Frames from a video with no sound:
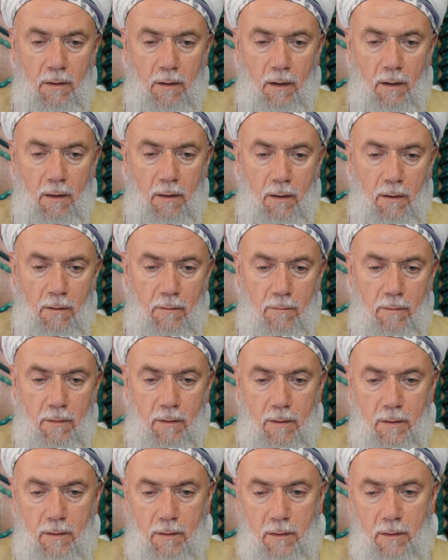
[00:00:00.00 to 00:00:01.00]
Allah,
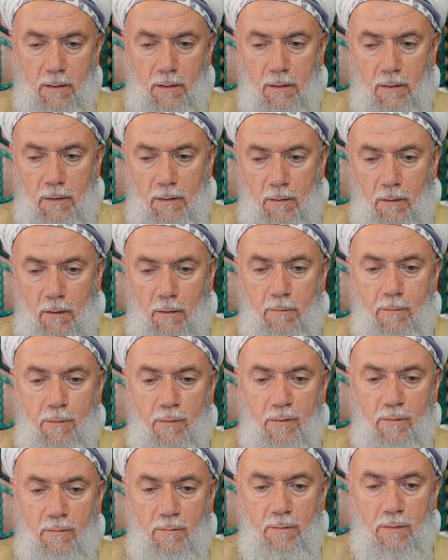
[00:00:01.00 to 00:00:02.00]
we hope
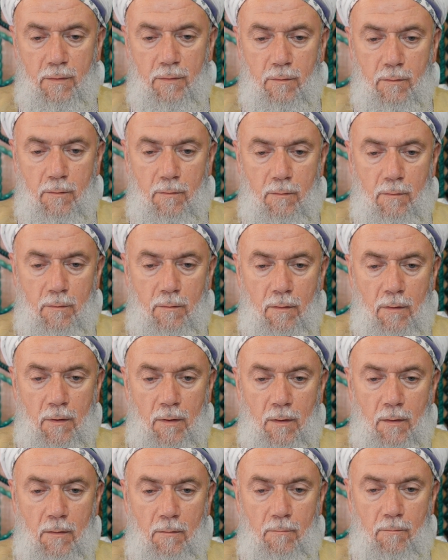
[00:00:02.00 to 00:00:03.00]
to
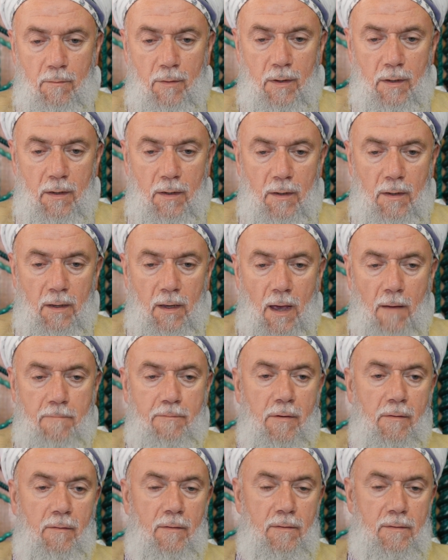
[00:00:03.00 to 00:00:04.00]
be
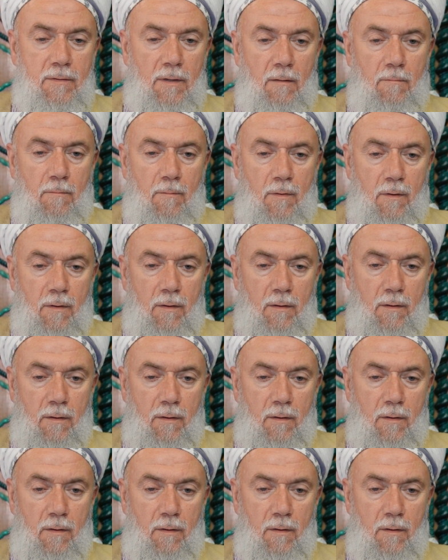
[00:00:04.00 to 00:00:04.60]
happy with them.